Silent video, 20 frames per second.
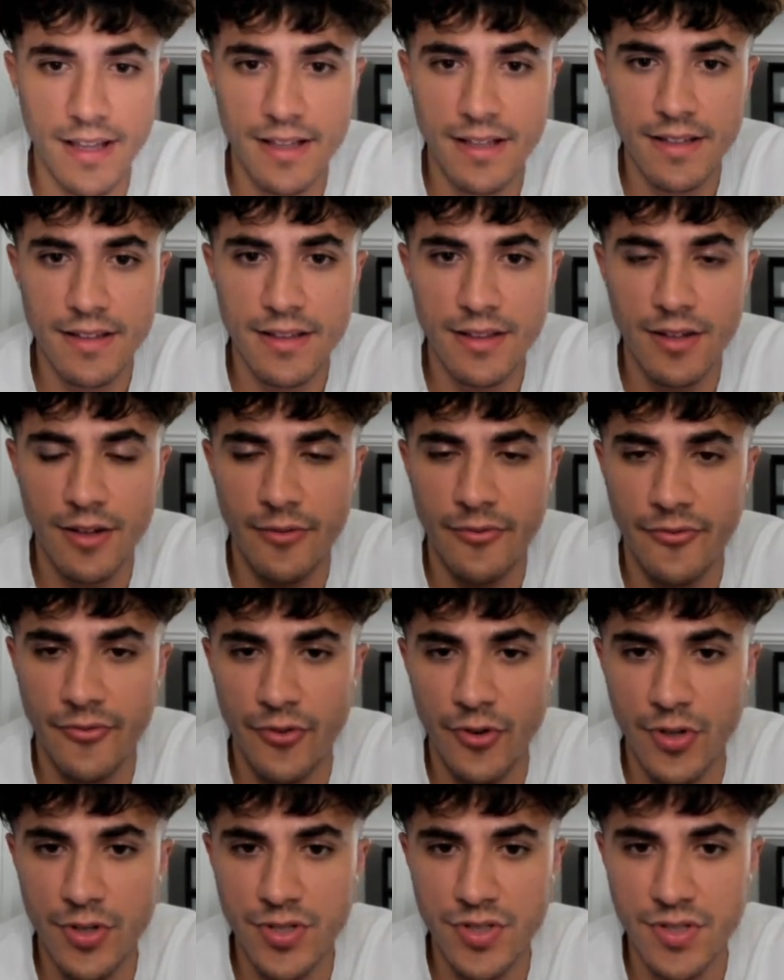The
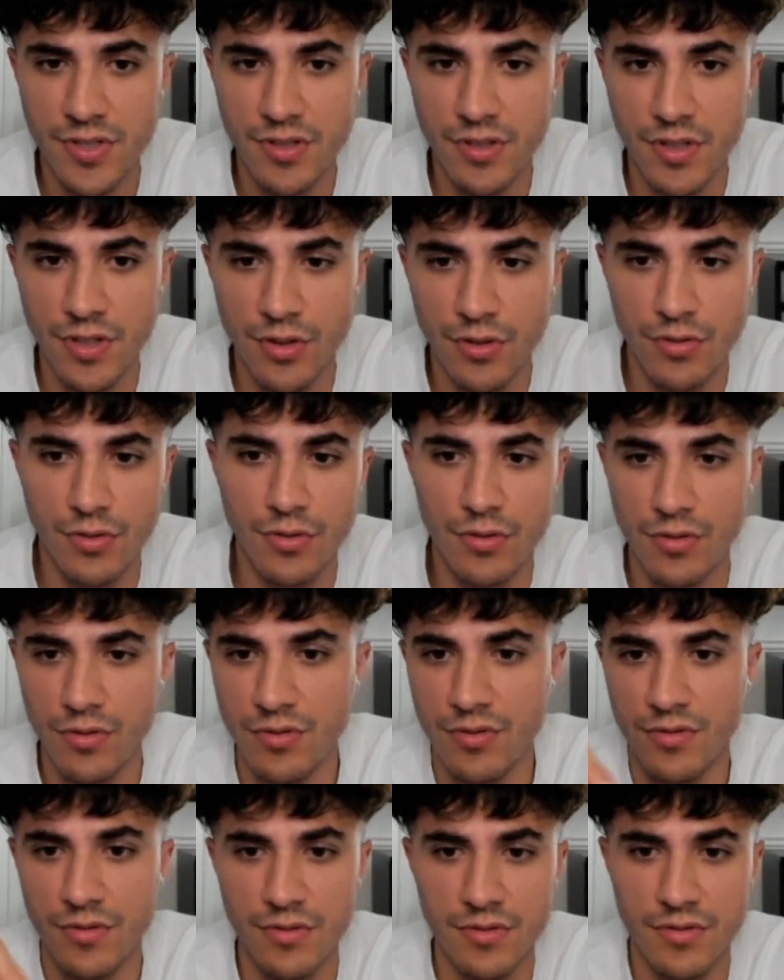first
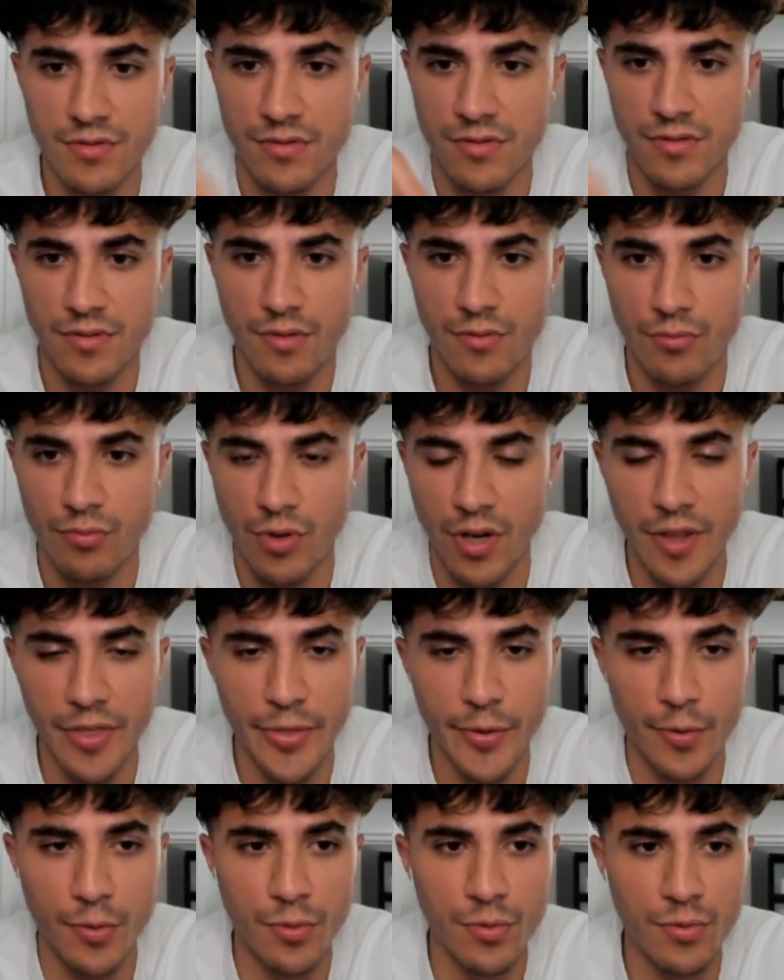little
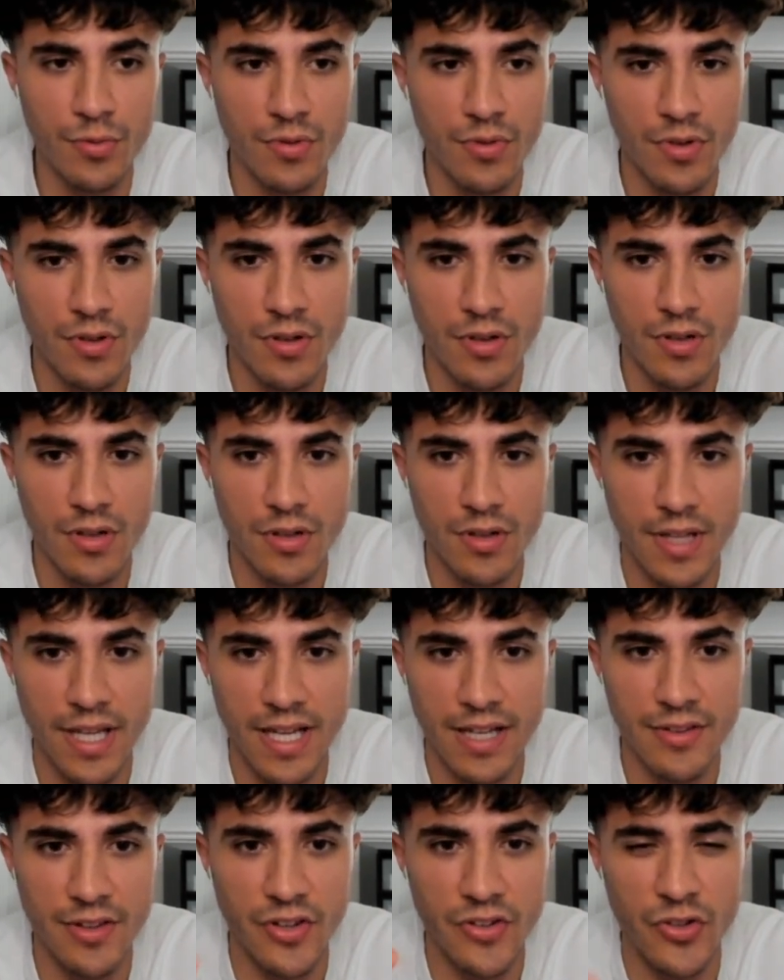run-through, like
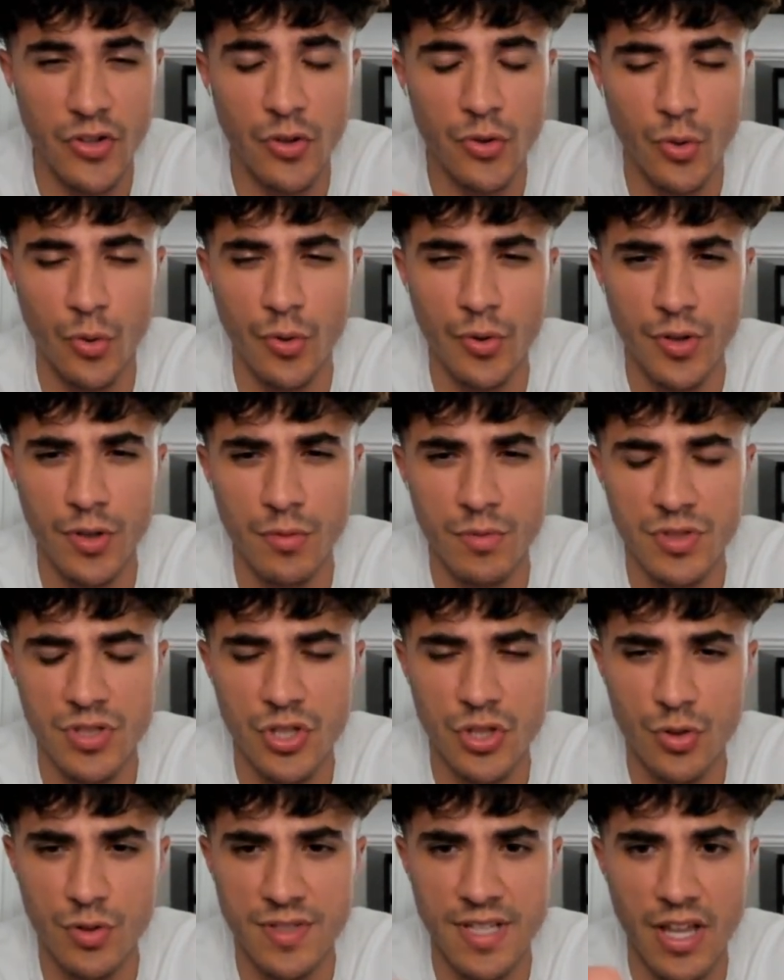the tutorial was to
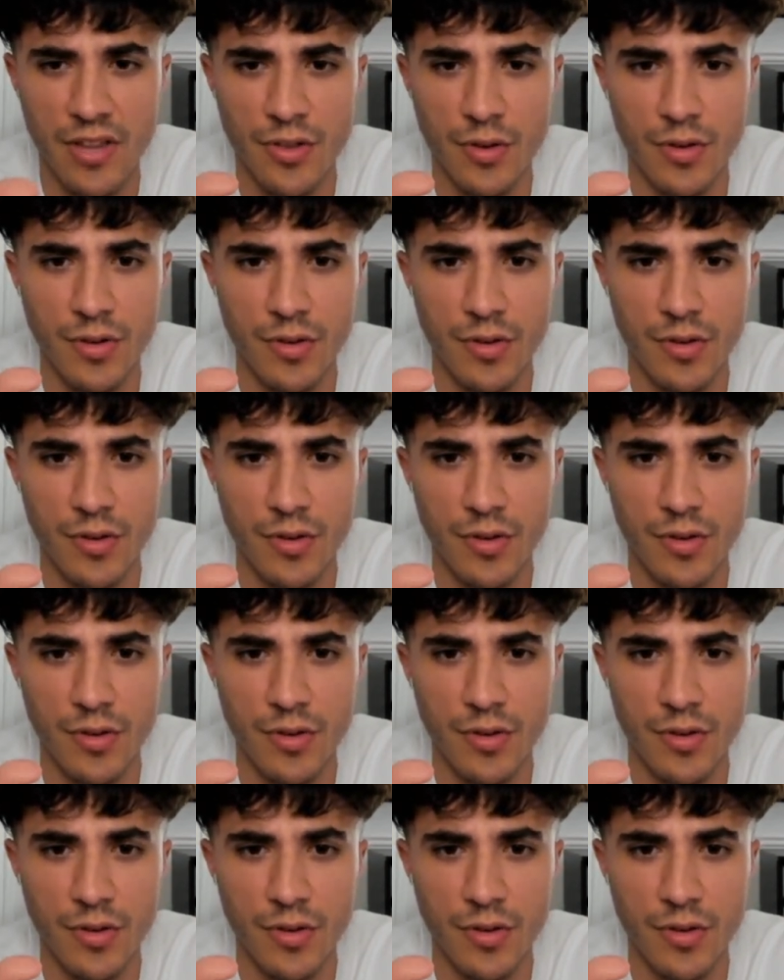show us how the